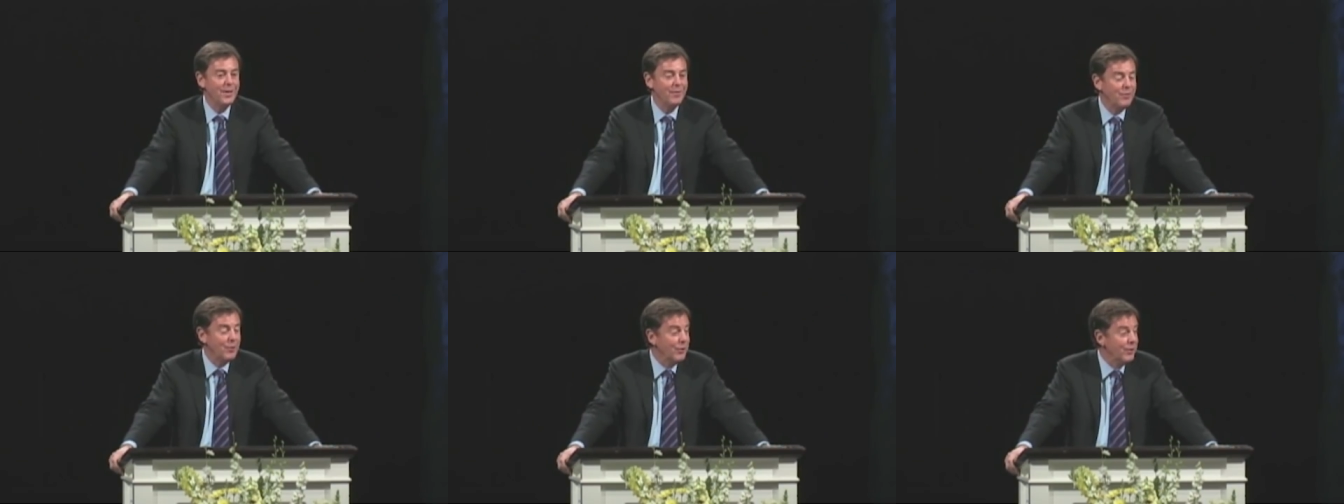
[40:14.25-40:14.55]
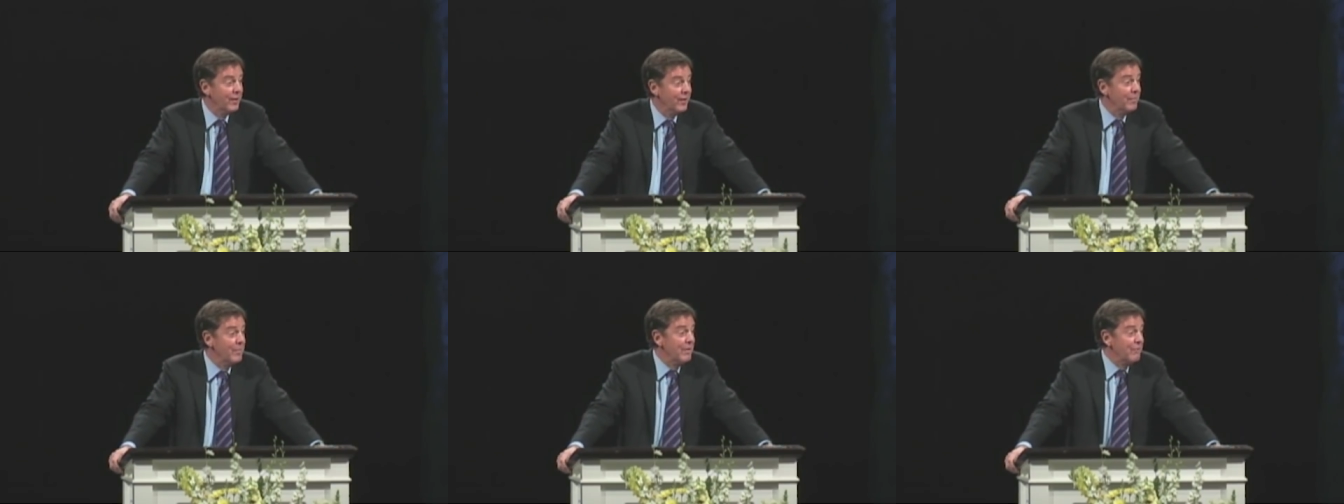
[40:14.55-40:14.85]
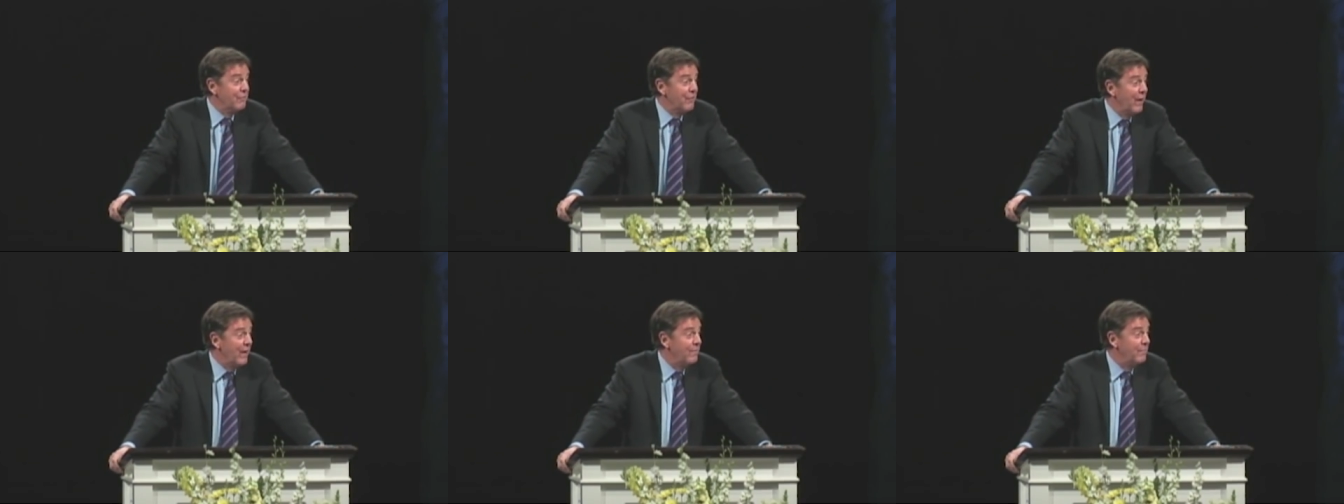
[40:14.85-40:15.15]
If you could give me
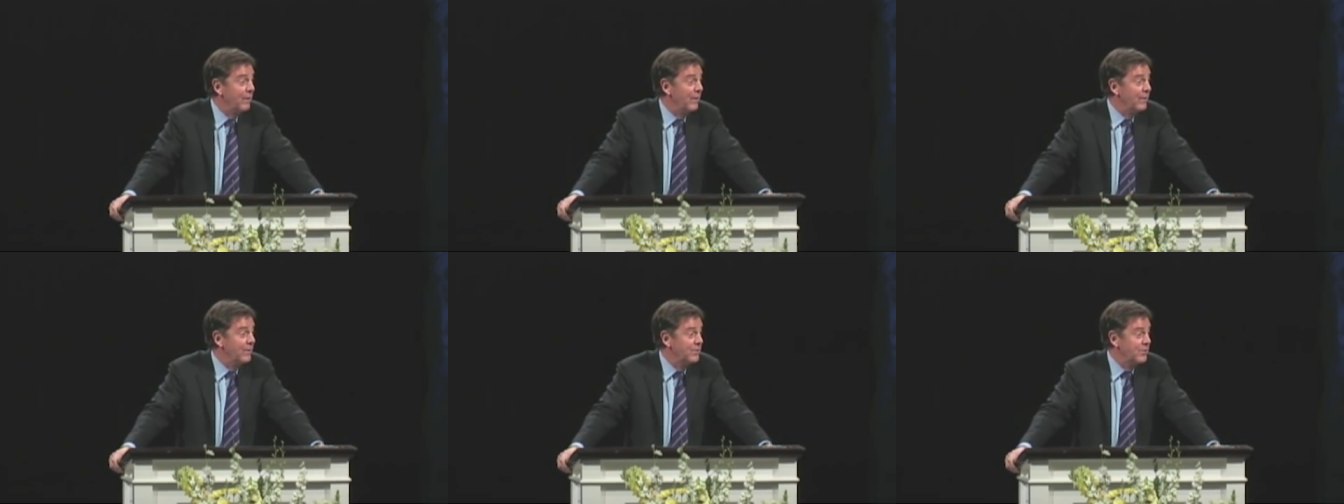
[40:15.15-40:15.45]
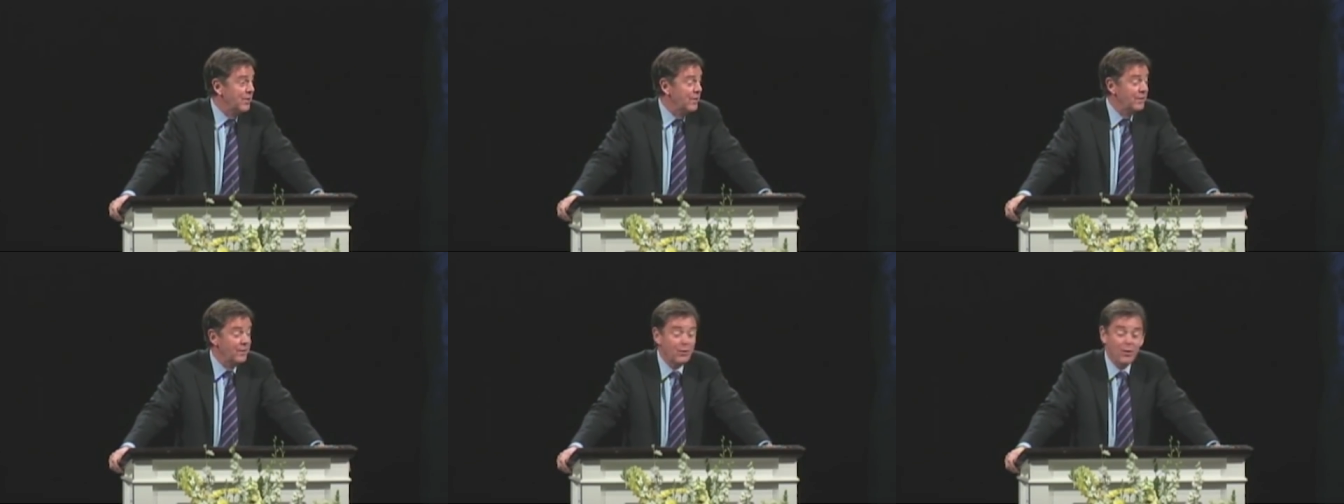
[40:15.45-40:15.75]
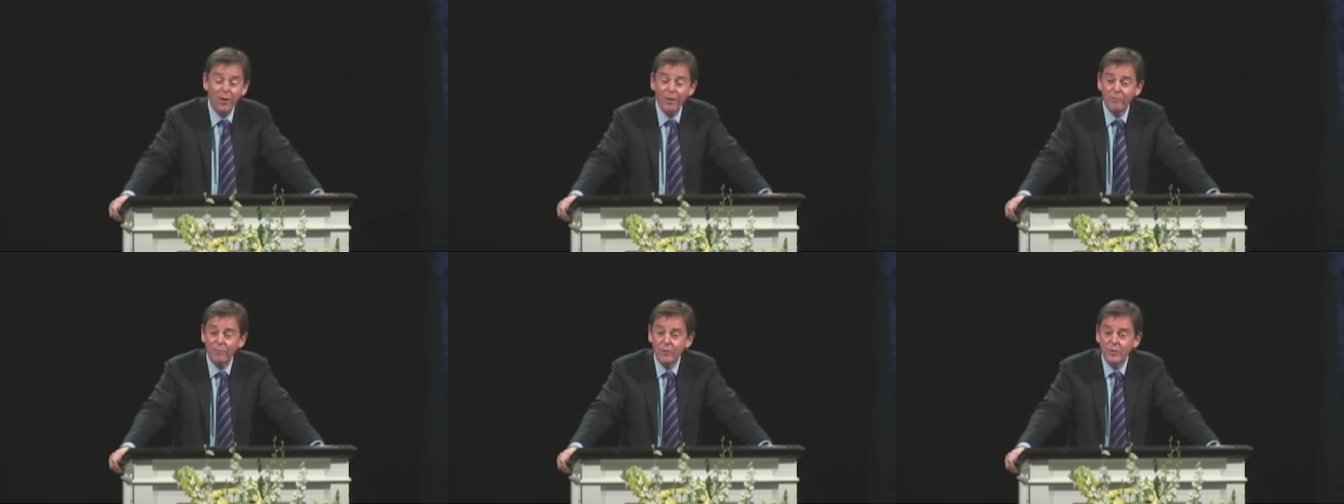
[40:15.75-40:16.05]
five minutes at the
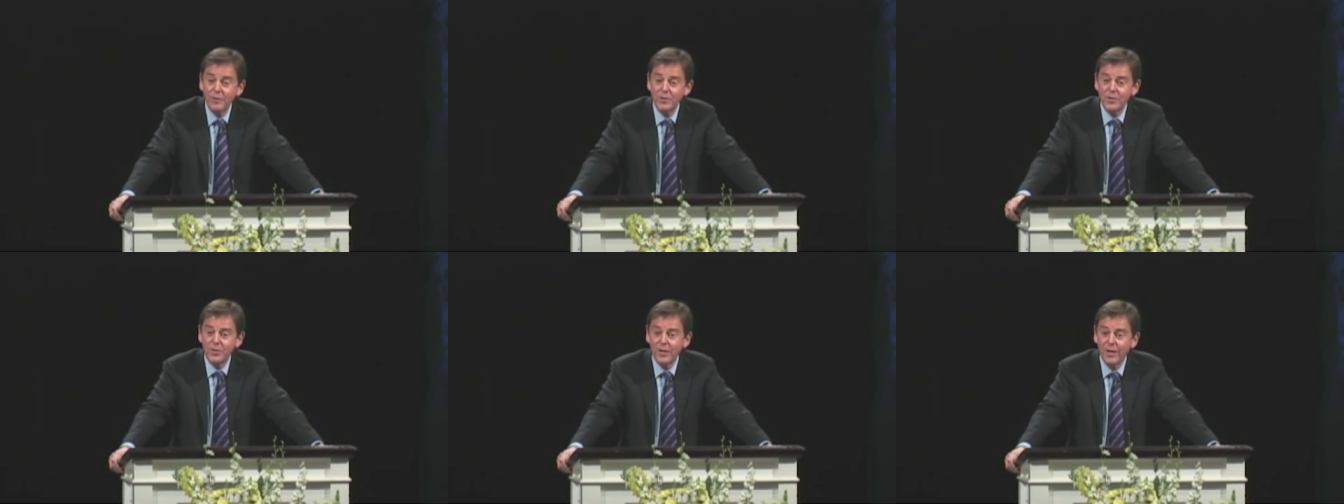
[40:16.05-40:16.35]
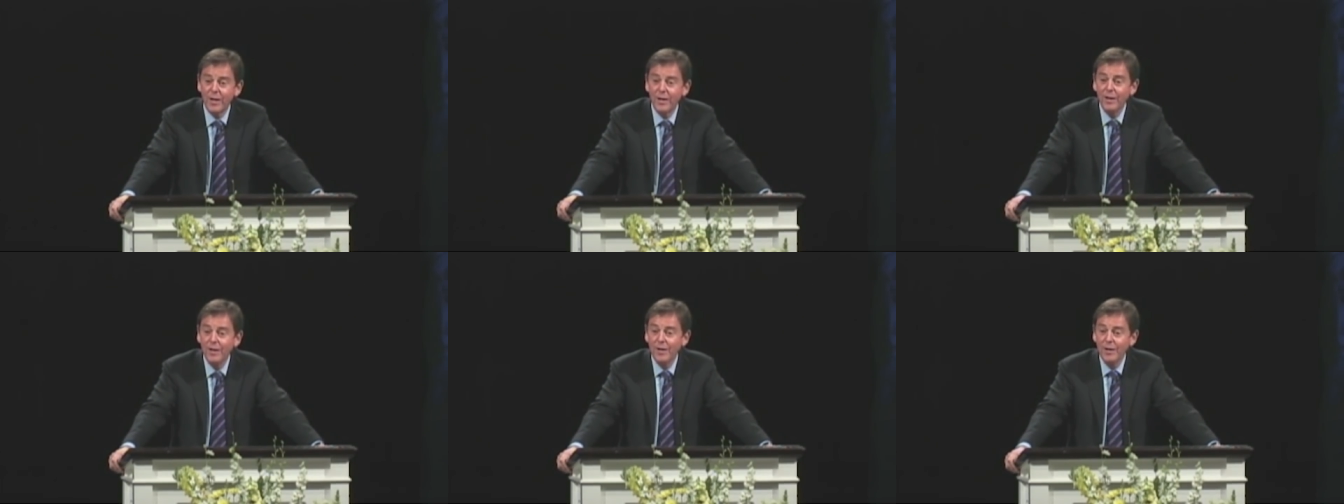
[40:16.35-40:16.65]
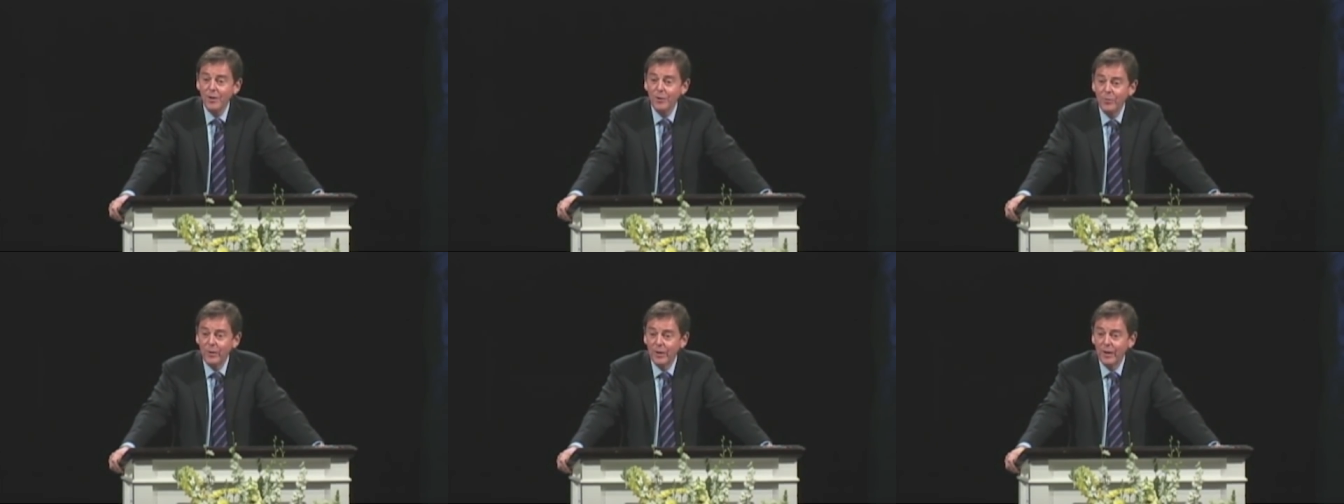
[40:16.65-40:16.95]
conference, uh,
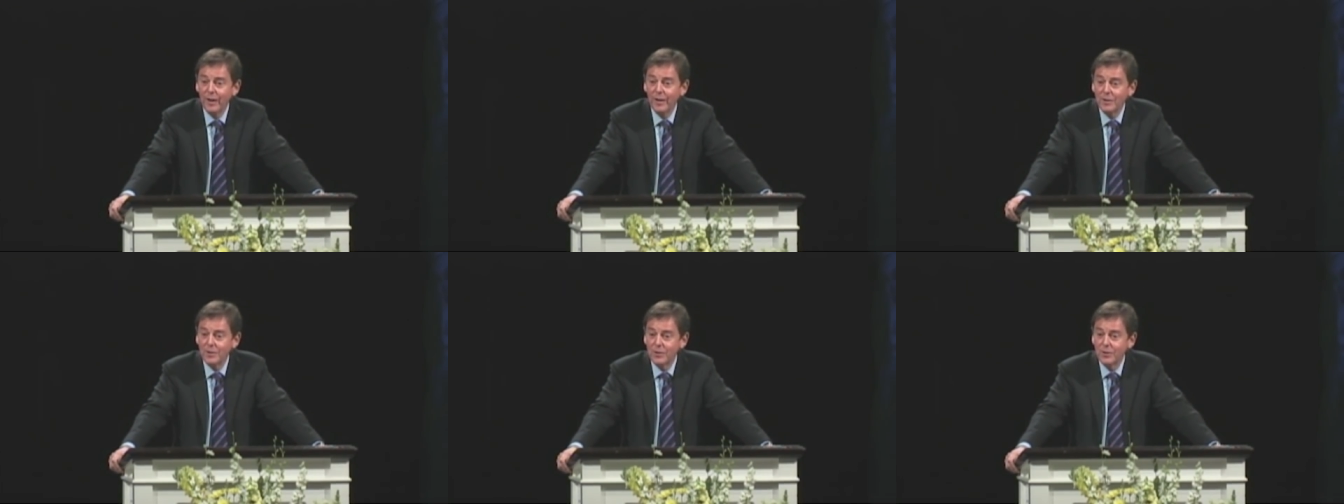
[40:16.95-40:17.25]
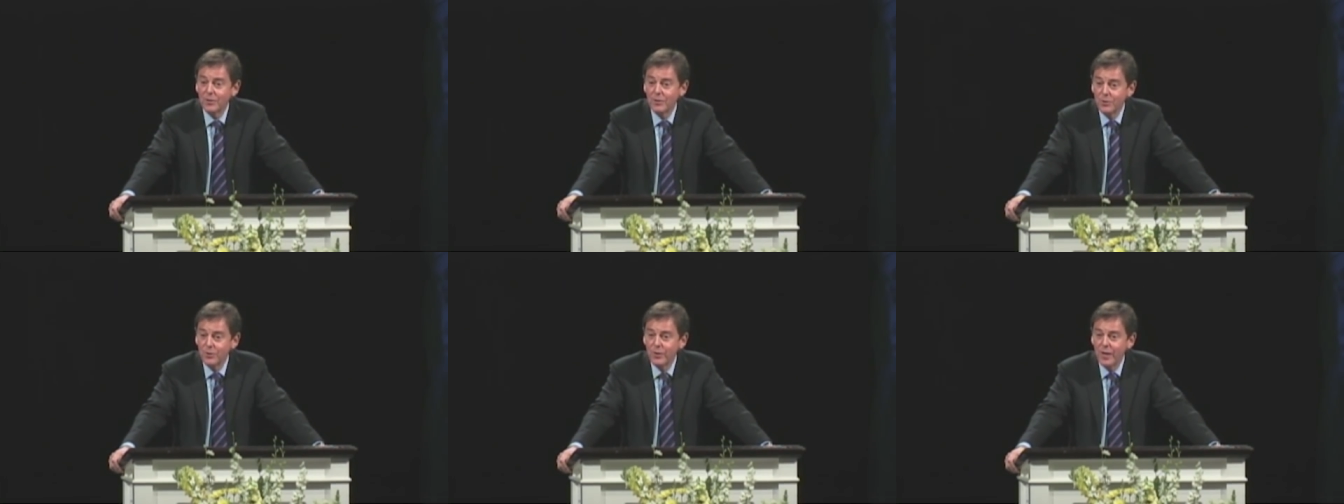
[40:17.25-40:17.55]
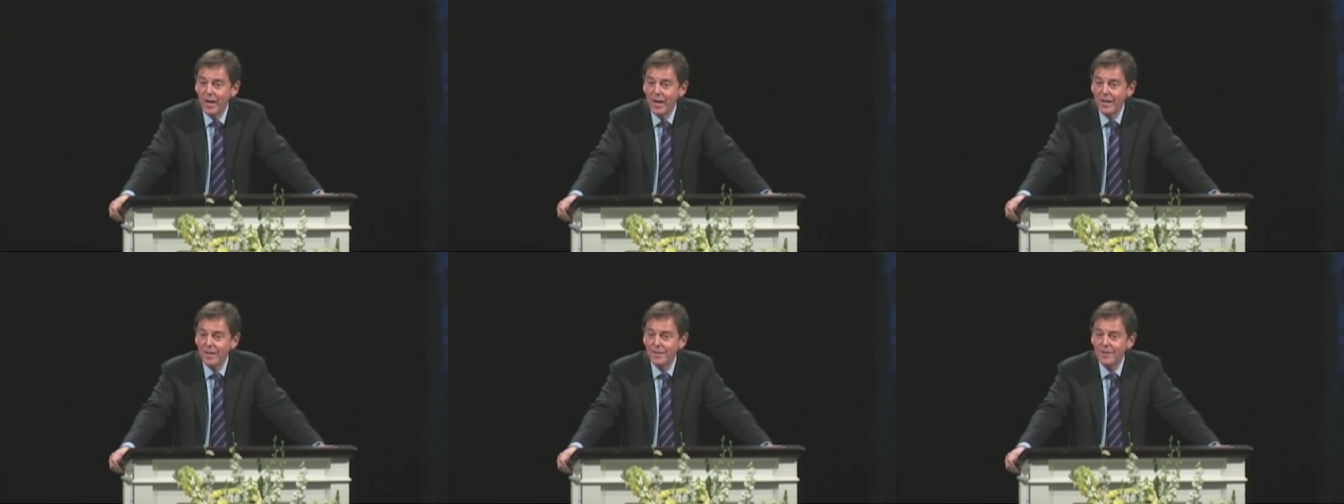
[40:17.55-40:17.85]
we would like to do
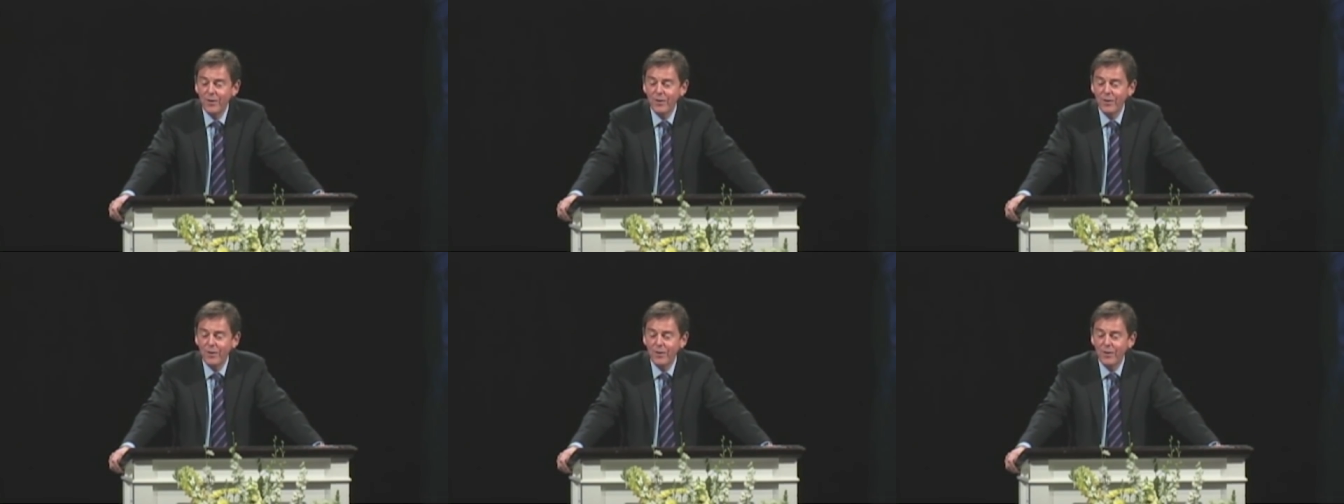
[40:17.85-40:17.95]
that.